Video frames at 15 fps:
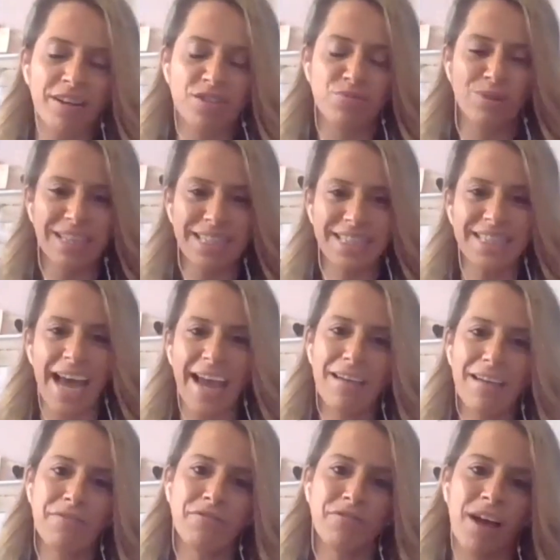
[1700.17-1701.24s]
It's really
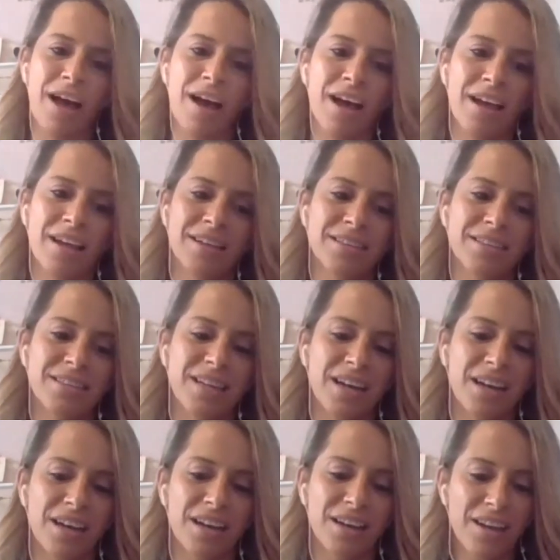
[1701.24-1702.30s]
safe, and
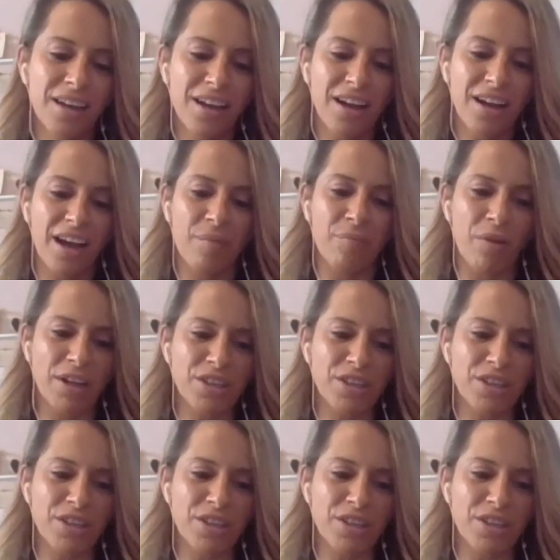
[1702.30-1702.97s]
I